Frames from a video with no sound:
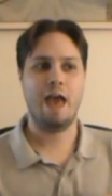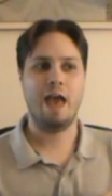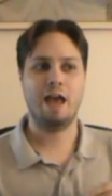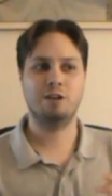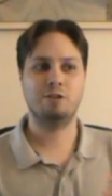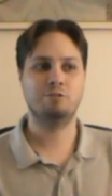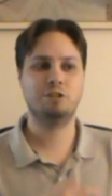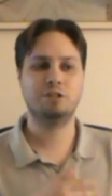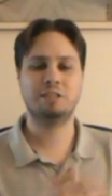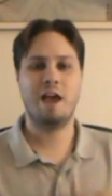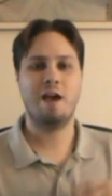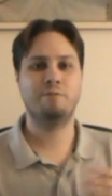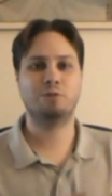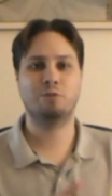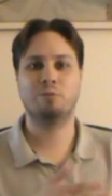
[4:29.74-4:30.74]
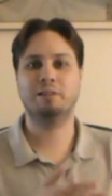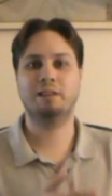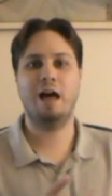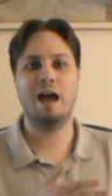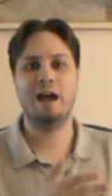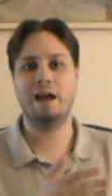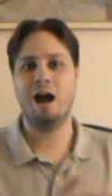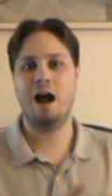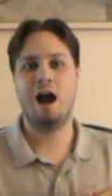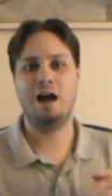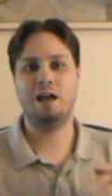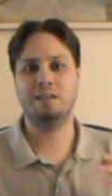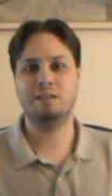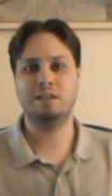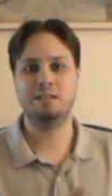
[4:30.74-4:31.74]
And you just have to rely
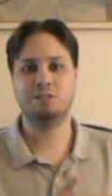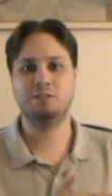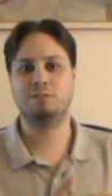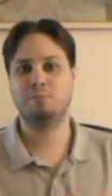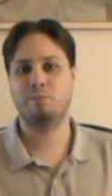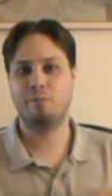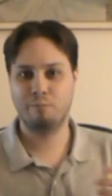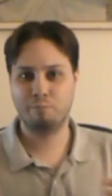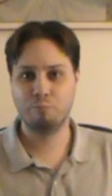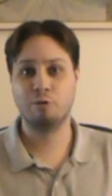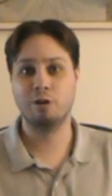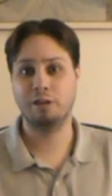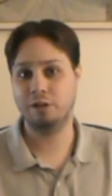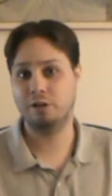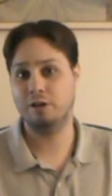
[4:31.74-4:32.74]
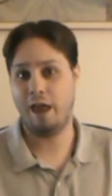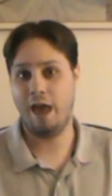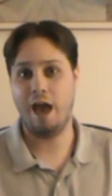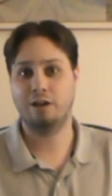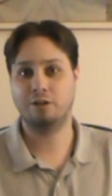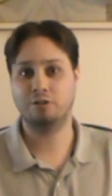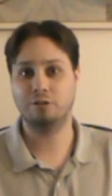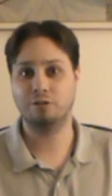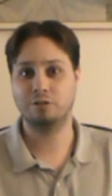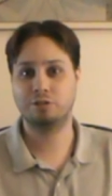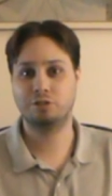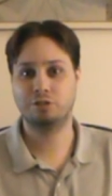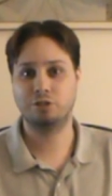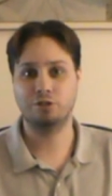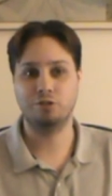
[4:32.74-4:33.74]
on these really good
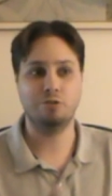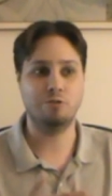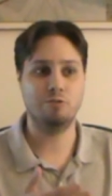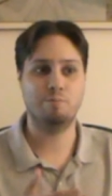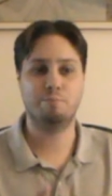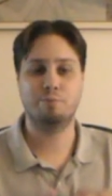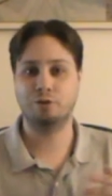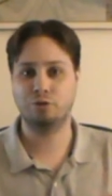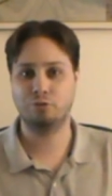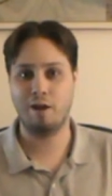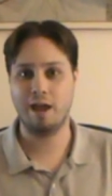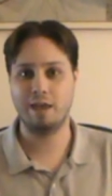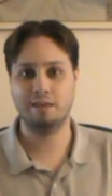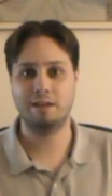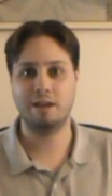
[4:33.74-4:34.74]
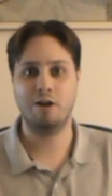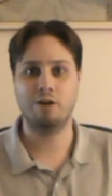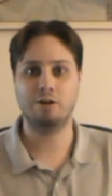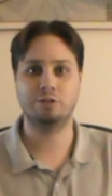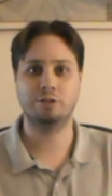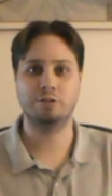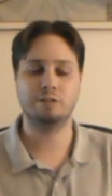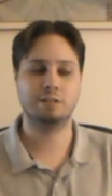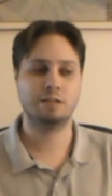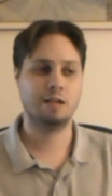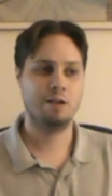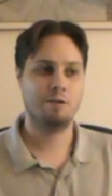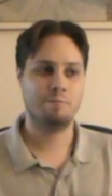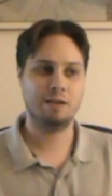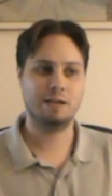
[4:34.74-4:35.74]
actors to portray the characters,
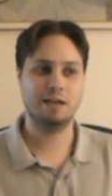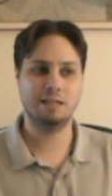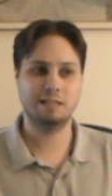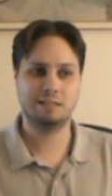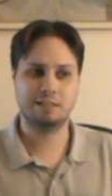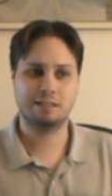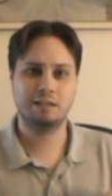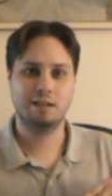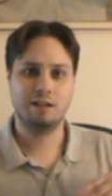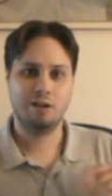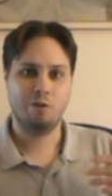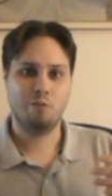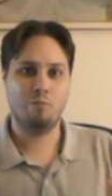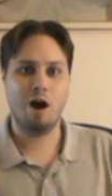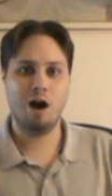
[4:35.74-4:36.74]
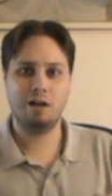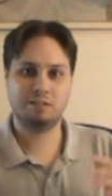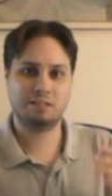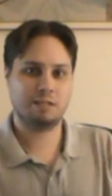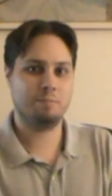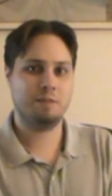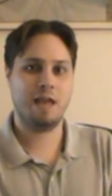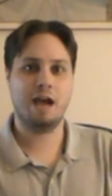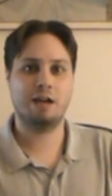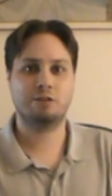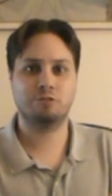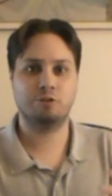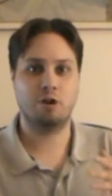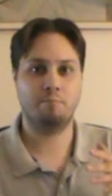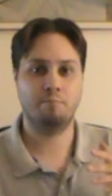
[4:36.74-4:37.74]
because while some of the
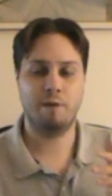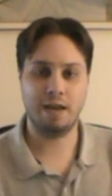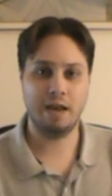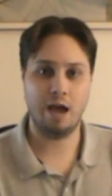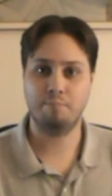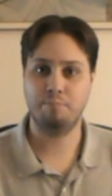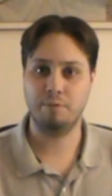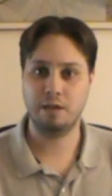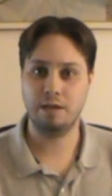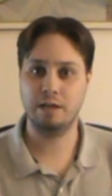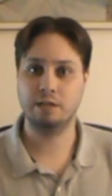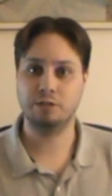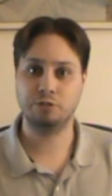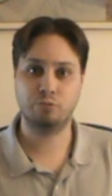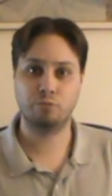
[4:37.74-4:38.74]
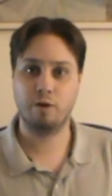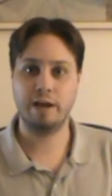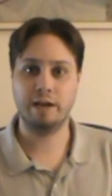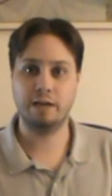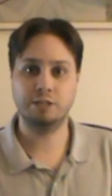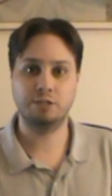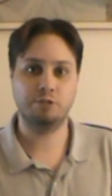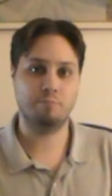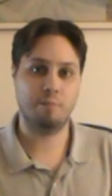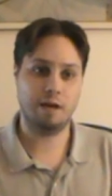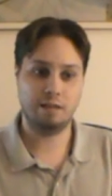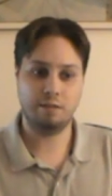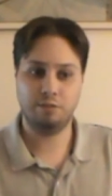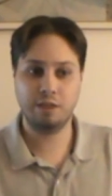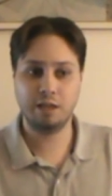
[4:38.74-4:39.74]
actors may not be as great as you
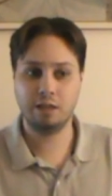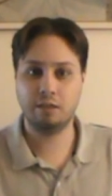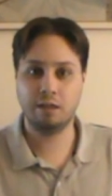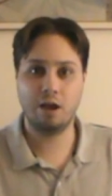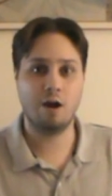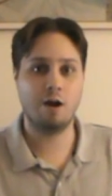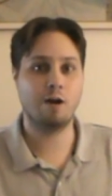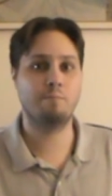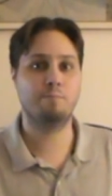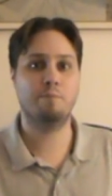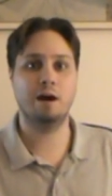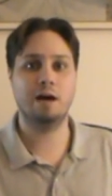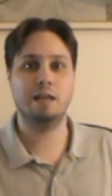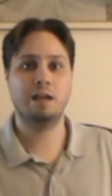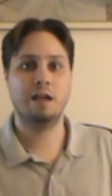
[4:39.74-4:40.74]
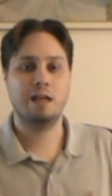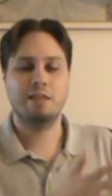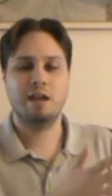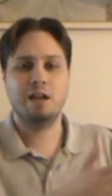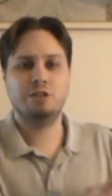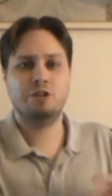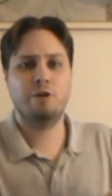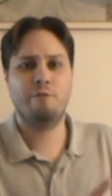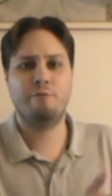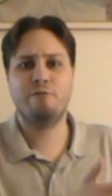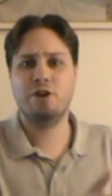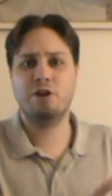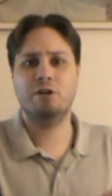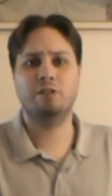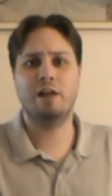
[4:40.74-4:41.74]
might think they are, but they do
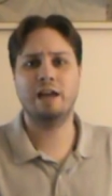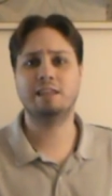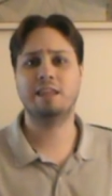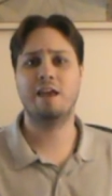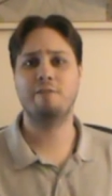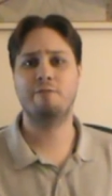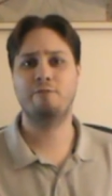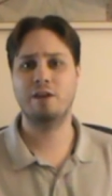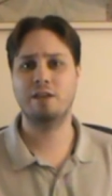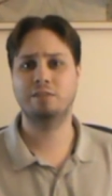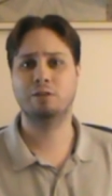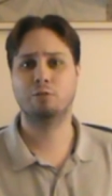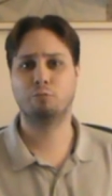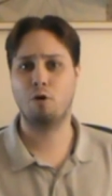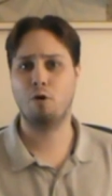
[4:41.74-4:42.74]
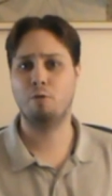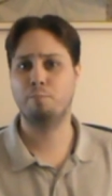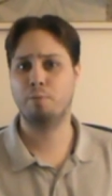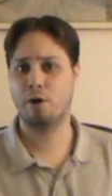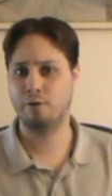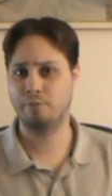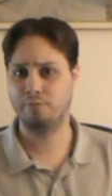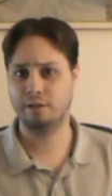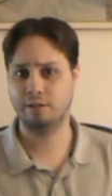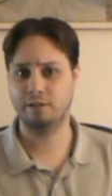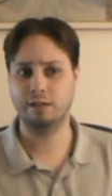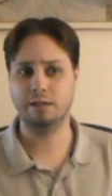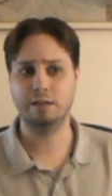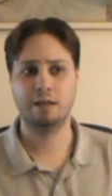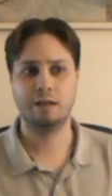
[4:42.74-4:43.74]
feel like they fit the role
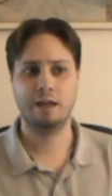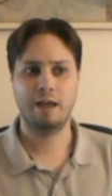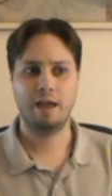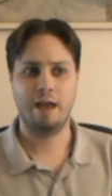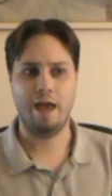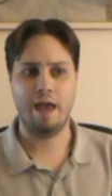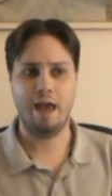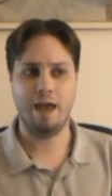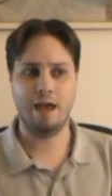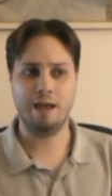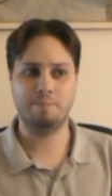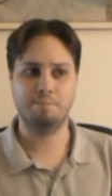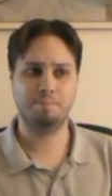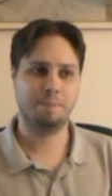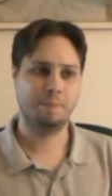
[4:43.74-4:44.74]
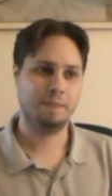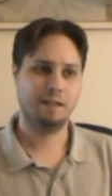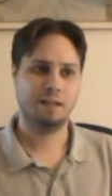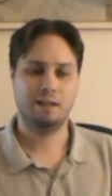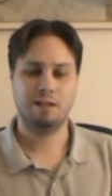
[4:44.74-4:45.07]
perfectly, and